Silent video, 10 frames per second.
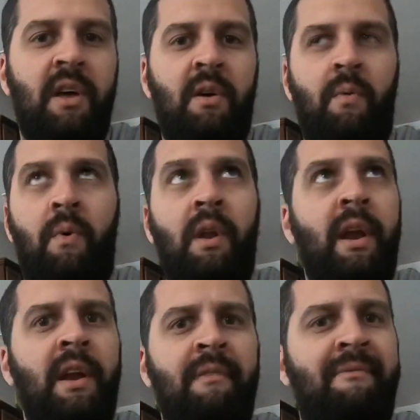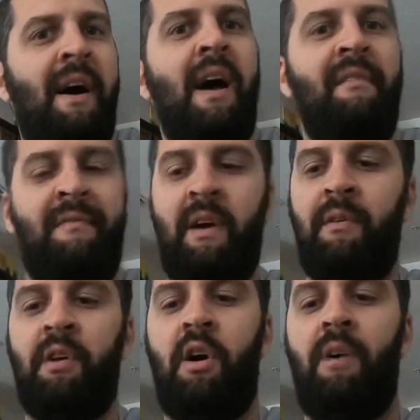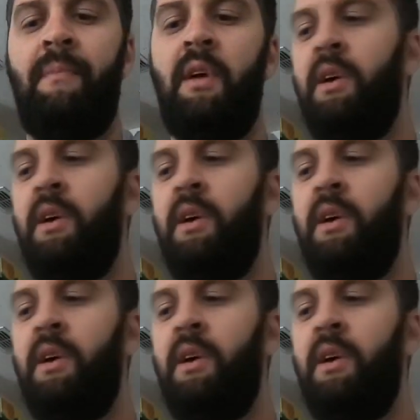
and a 185 if I recall.